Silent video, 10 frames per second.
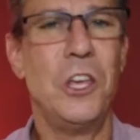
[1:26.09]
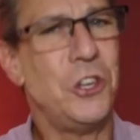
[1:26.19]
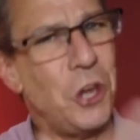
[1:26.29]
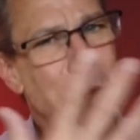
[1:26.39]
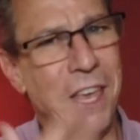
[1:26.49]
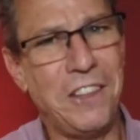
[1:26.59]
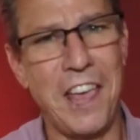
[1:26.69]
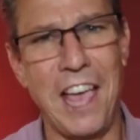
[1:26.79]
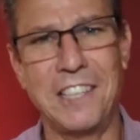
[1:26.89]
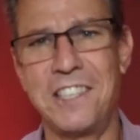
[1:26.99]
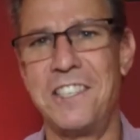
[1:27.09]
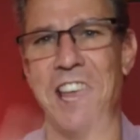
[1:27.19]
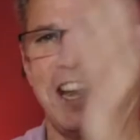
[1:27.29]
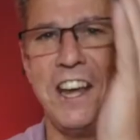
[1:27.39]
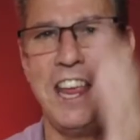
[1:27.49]
shoot me a text,
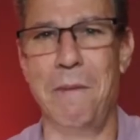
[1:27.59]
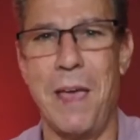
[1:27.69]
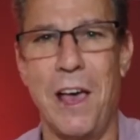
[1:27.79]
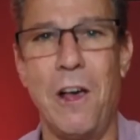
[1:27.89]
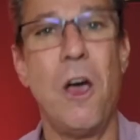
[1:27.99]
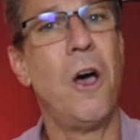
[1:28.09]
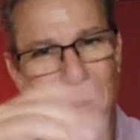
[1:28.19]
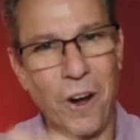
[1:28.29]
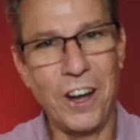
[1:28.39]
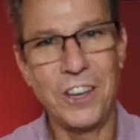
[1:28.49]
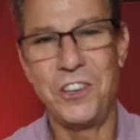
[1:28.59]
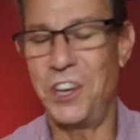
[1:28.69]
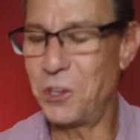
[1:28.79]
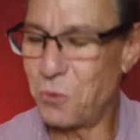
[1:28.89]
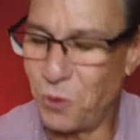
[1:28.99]
send an email, or
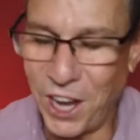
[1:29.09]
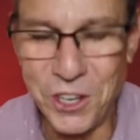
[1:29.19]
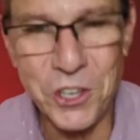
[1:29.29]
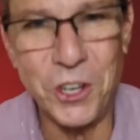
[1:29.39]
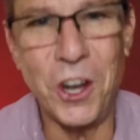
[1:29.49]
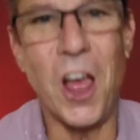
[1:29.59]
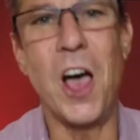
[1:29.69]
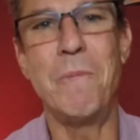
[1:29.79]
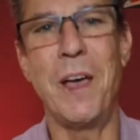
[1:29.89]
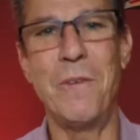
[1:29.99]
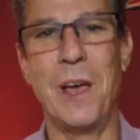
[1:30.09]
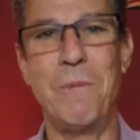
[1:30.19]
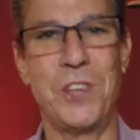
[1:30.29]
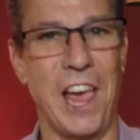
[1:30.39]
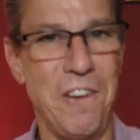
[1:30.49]
just register on my
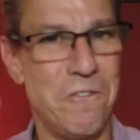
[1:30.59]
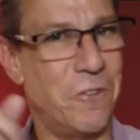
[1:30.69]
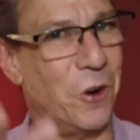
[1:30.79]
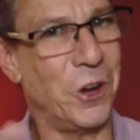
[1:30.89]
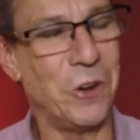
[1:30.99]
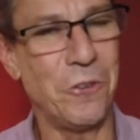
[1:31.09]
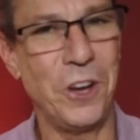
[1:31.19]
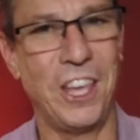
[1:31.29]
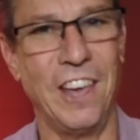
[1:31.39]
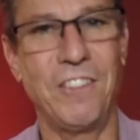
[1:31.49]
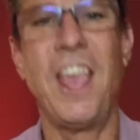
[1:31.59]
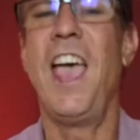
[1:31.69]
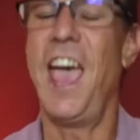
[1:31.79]
website for your free gift,